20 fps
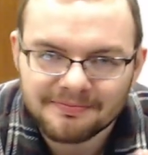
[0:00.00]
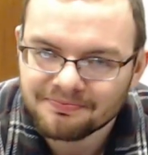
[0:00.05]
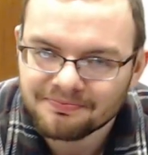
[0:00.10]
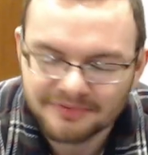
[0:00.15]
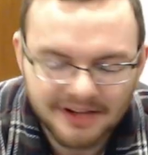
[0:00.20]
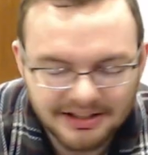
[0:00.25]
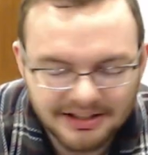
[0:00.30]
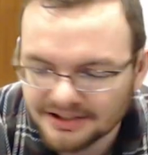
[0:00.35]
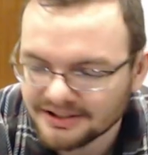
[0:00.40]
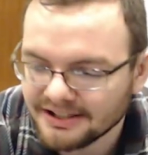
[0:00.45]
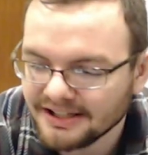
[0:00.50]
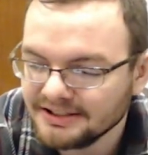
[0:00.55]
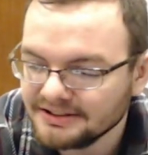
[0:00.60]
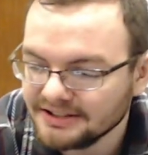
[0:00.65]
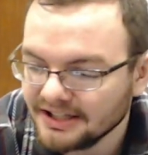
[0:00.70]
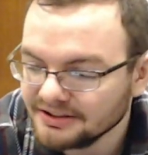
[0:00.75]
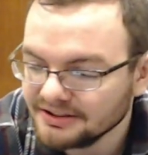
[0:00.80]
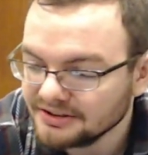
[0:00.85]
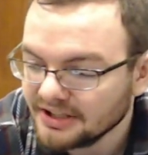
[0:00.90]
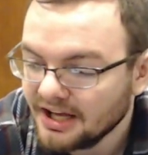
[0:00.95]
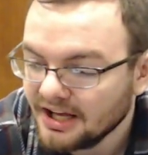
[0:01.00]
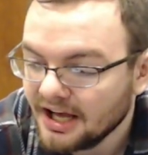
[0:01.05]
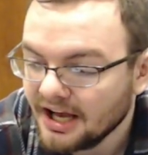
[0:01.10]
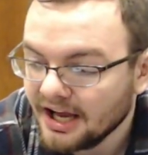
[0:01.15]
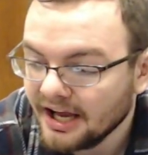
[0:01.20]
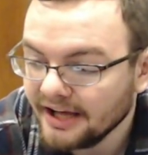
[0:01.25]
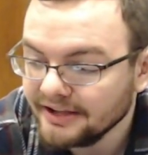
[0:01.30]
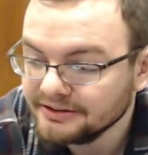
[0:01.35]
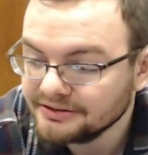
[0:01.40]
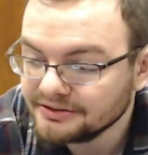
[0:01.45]
That doesn't exist.
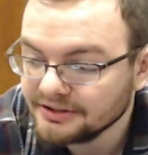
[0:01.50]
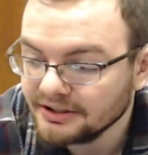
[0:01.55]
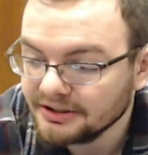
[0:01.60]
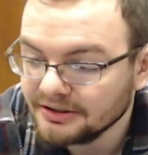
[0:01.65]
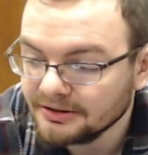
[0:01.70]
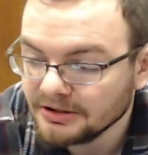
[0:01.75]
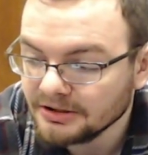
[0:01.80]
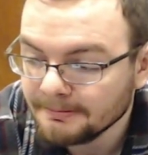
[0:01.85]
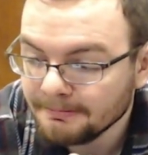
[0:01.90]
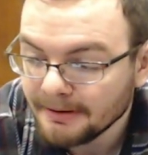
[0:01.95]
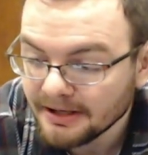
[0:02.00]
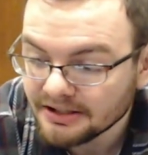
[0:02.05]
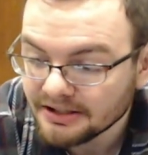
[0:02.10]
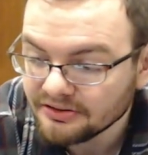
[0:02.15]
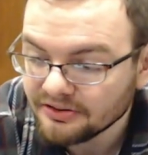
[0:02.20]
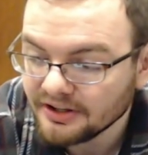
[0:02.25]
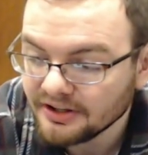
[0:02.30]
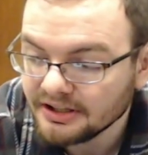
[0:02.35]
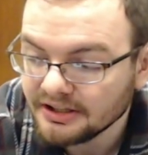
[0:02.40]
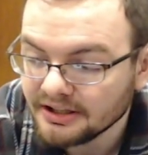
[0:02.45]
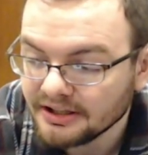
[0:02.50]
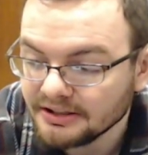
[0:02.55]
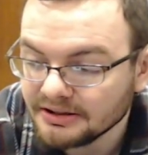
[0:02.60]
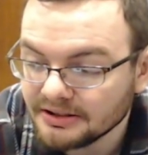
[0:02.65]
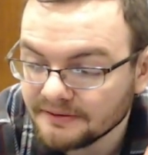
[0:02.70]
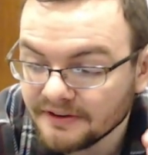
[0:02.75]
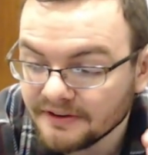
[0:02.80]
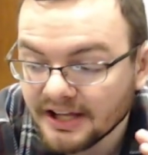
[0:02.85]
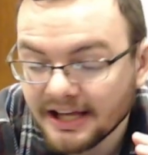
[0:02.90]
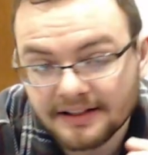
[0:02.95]
And so the biggest thing is the
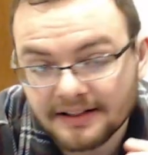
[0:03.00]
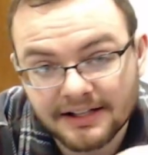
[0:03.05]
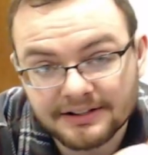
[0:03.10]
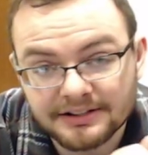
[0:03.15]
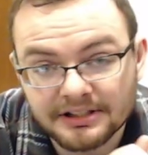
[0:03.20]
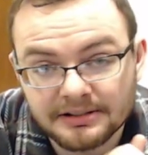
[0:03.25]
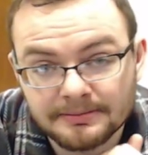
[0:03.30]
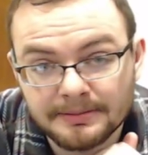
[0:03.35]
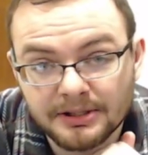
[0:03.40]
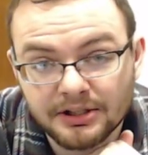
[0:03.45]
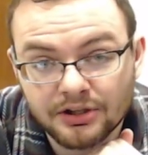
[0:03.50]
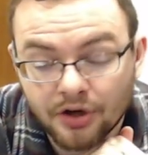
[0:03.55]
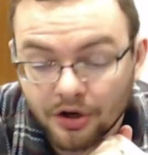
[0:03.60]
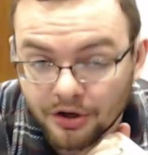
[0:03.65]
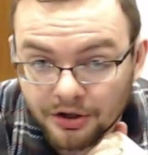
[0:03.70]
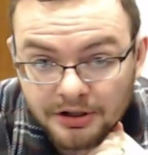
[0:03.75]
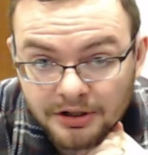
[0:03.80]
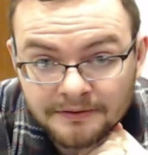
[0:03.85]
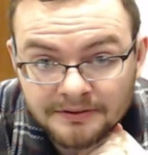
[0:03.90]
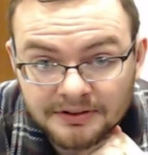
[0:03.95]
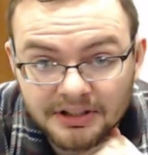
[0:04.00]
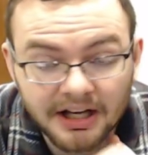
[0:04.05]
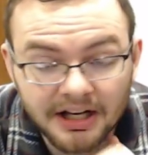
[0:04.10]
VA lets it be curved.